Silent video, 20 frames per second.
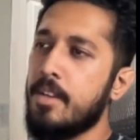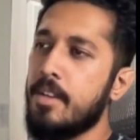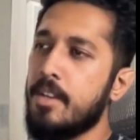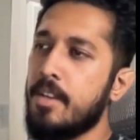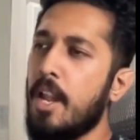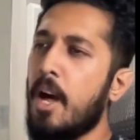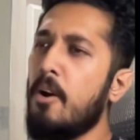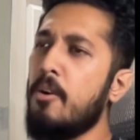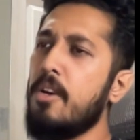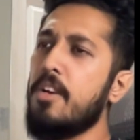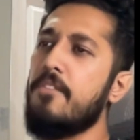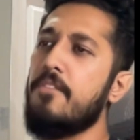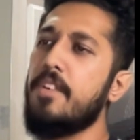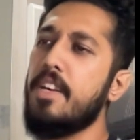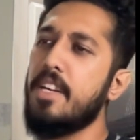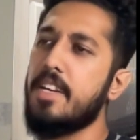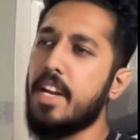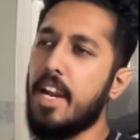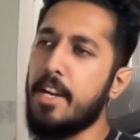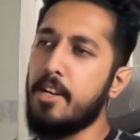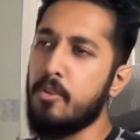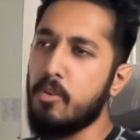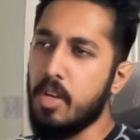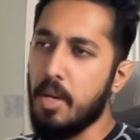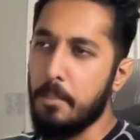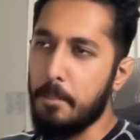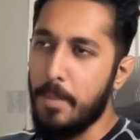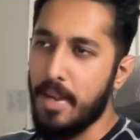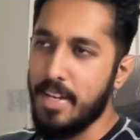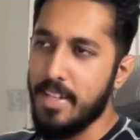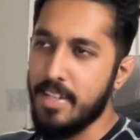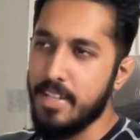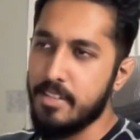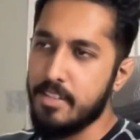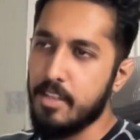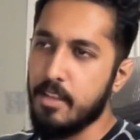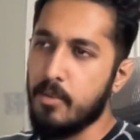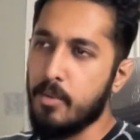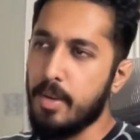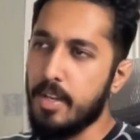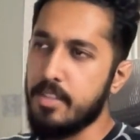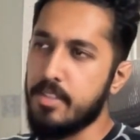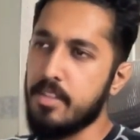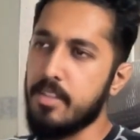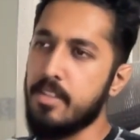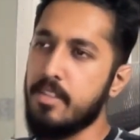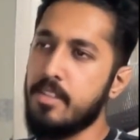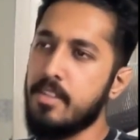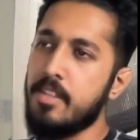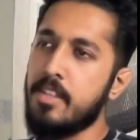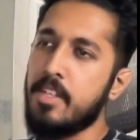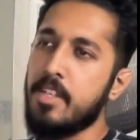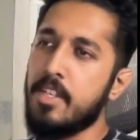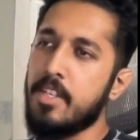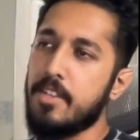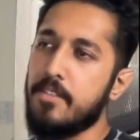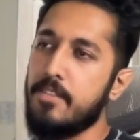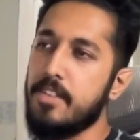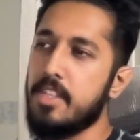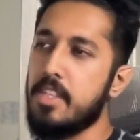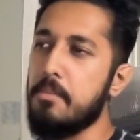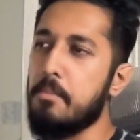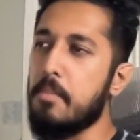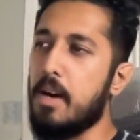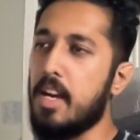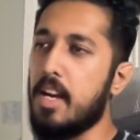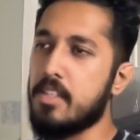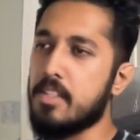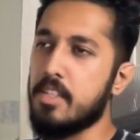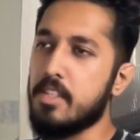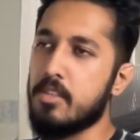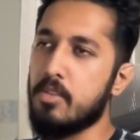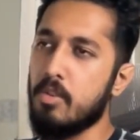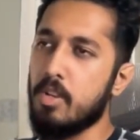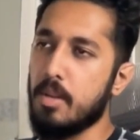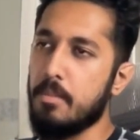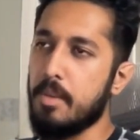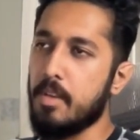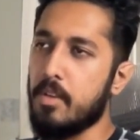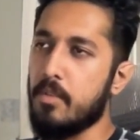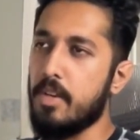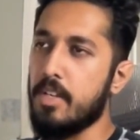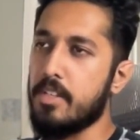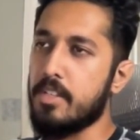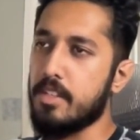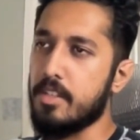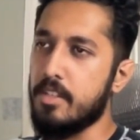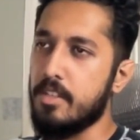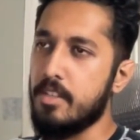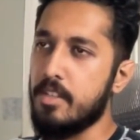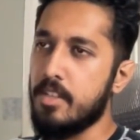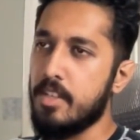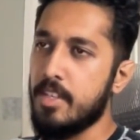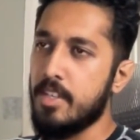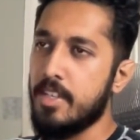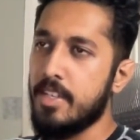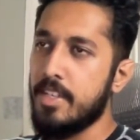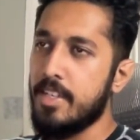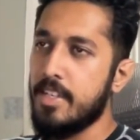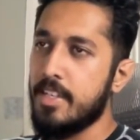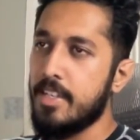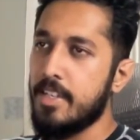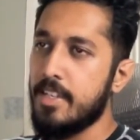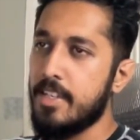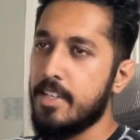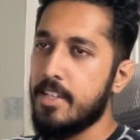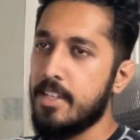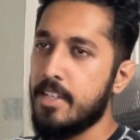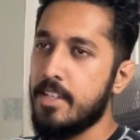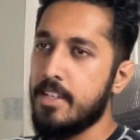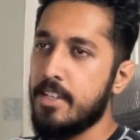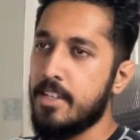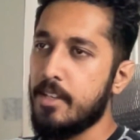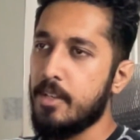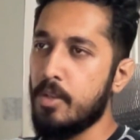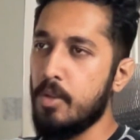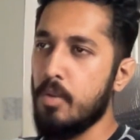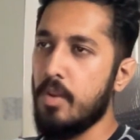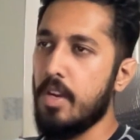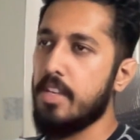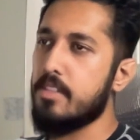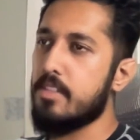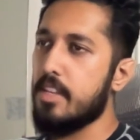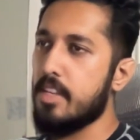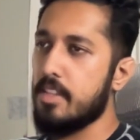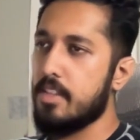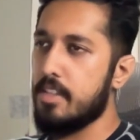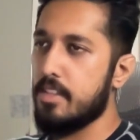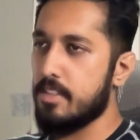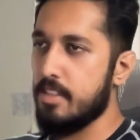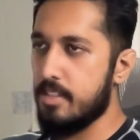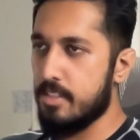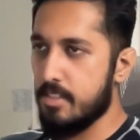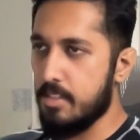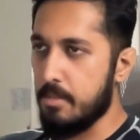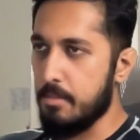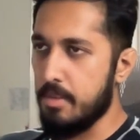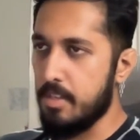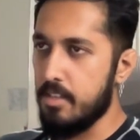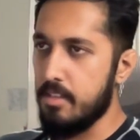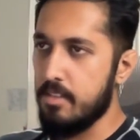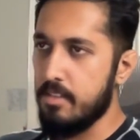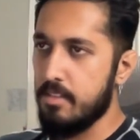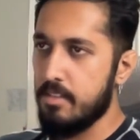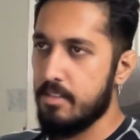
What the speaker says: Now if we try to compare this equation with the Master's theorem equation, do you guys think this is similar?